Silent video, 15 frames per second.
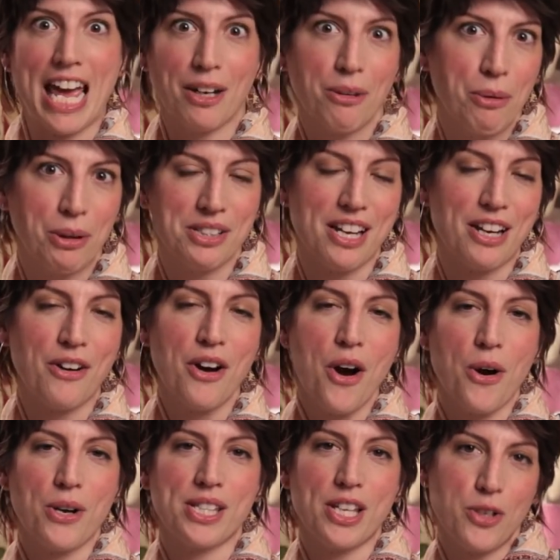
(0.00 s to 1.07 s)
hand quilting
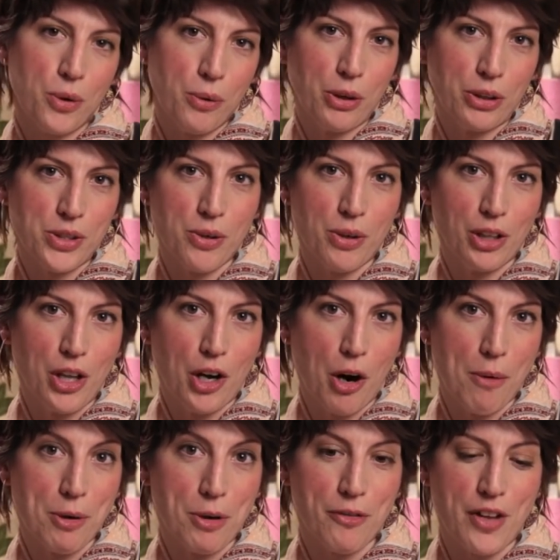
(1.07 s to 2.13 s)
or send your quilt to a
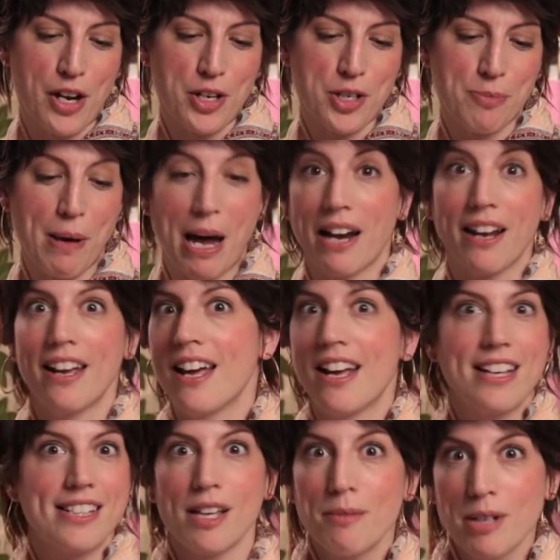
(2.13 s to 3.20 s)
longarmer to finish. But
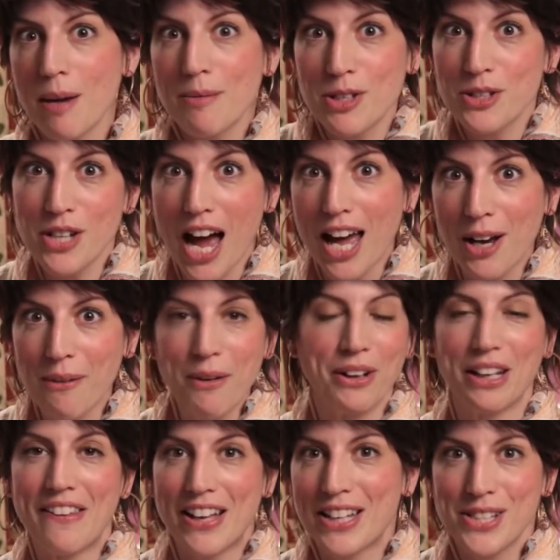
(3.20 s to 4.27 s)
Sometimes you tie a
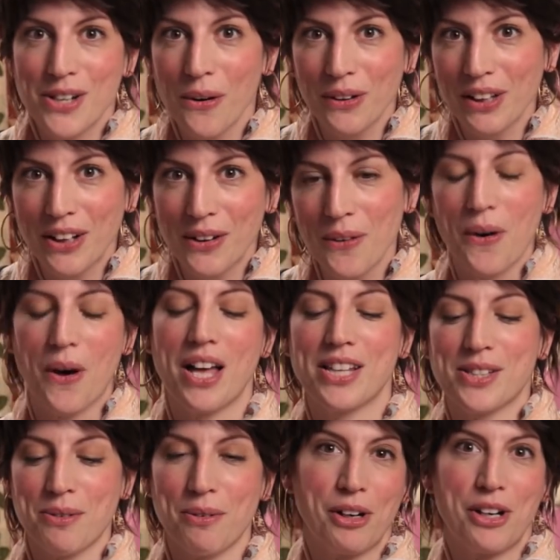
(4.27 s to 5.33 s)
quilt and that's totally cool.
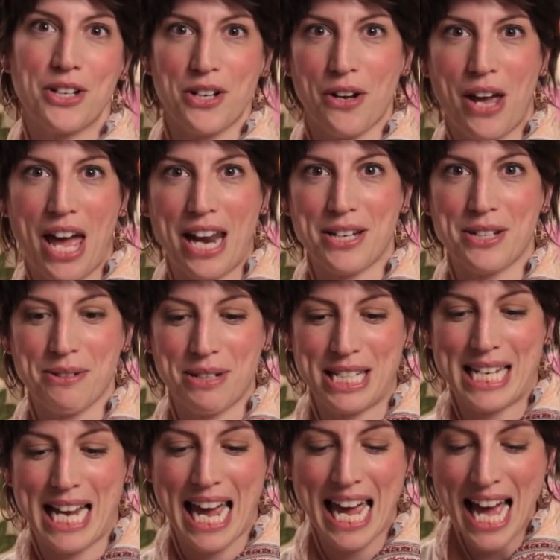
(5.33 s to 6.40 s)
And so we're gonna show you how to do it
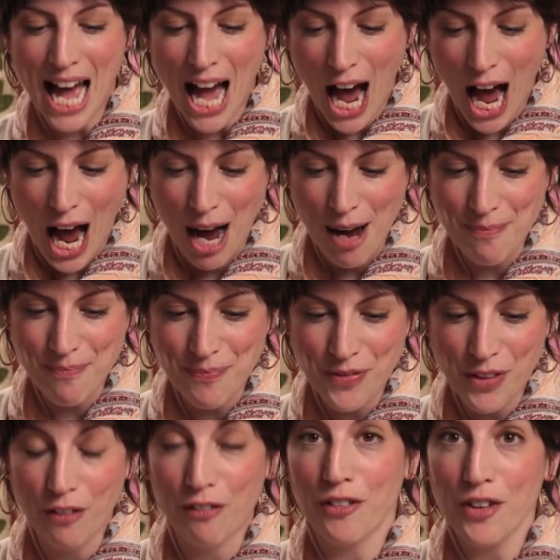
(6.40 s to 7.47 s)
today. Um,
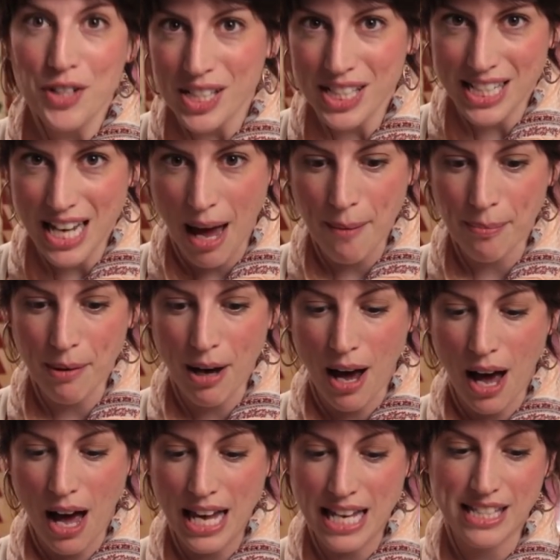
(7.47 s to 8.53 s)
the first step
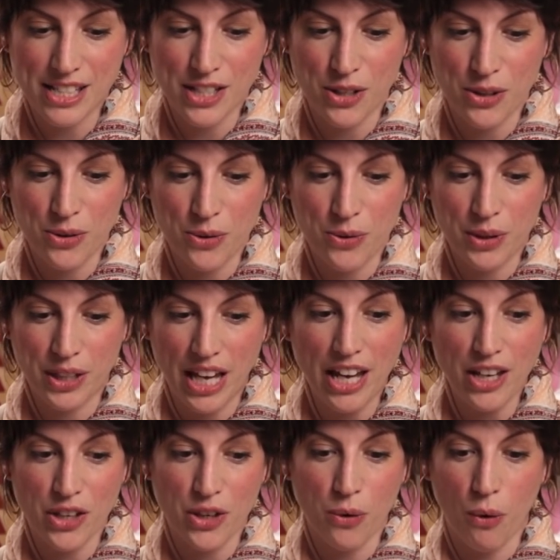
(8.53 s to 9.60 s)
uh, is to
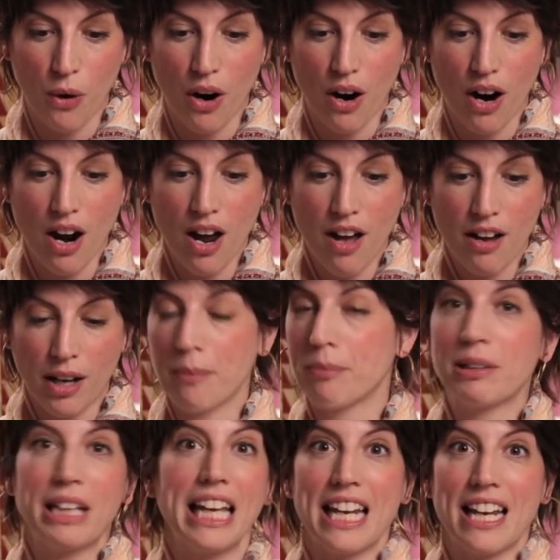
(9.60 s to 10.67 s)
get your
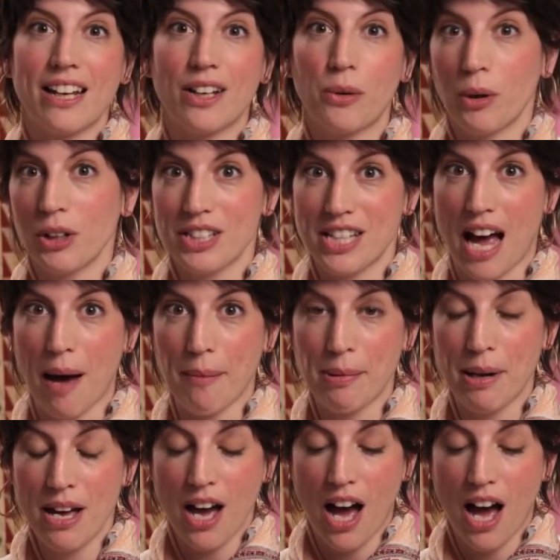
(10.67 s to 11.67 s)
completed quilt top